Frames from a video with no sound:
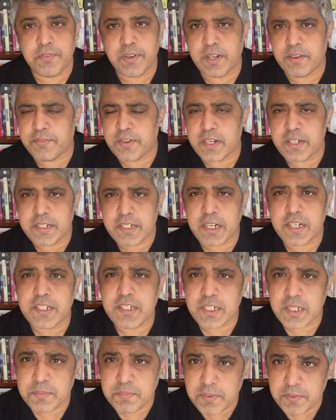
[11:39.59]

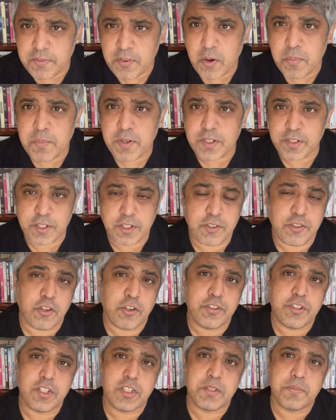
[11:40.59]
fantastic performances,
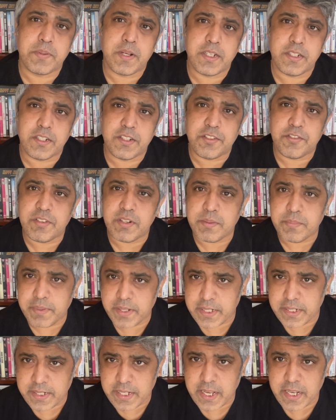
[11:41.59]
not just by the three
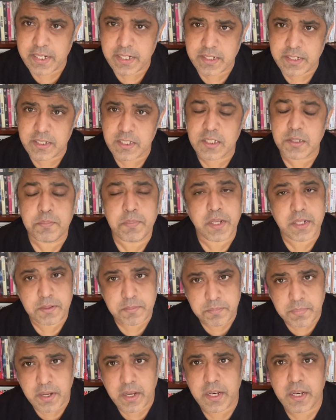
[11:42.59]
main characters, but
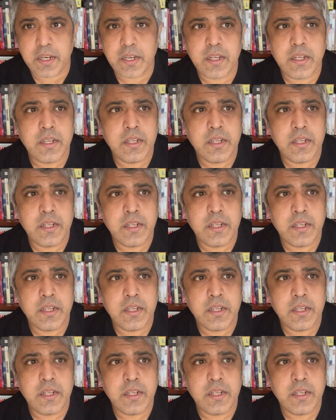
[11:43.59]
by